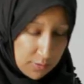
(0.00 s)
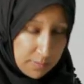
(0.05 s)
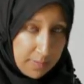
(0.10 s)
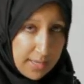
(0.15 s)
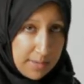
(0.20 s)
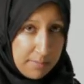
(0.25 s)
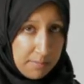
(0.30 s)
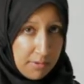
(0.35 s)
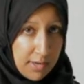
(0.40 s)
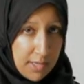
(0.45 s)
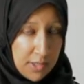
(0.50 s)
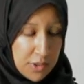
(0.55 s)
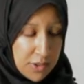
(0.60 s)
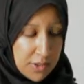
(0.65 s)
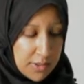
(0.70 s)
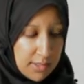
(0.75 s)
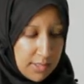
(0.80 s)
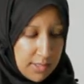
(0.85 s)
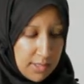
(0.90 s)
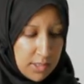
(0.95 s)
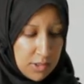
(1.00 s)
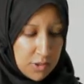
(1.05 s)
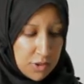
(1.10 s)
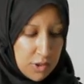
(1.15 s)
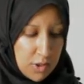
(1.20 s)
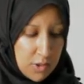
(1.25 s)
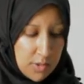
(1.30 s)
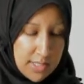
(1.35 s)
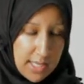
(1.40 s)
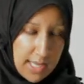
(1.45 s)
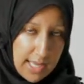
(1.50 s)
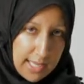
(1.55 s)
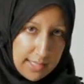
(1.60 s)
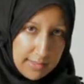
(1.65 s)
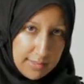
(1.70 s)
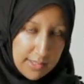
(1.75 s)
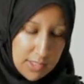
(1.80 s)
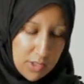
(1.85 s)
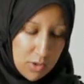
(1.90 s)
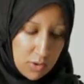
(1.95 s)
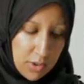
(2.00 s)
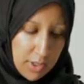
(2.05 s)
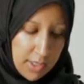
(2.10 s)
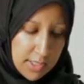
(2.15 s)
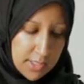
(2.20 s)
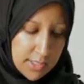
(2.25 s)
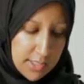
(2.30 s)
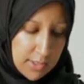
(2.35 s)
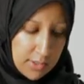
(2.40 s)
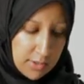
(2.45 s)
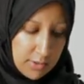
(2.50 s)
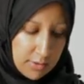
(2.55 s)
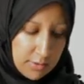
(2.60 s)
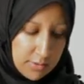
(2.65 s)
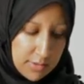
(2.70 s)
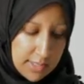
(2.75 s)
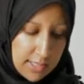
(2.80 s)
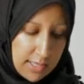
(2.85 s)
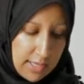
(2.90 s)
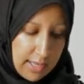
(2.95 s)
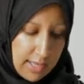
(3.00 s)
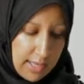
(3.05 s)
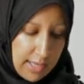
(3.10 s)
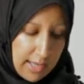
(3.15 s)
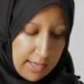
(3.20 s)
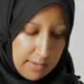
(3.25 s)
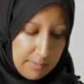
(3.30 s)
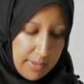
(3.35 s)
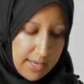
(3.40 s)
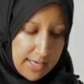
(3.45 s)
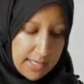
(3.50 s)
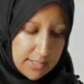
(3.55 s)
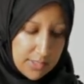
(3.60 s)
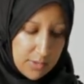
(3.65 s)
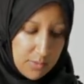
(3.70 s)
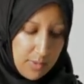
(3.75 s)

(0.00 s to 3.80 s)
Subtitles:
your paintbrush, choose a hand that you're going to use and paint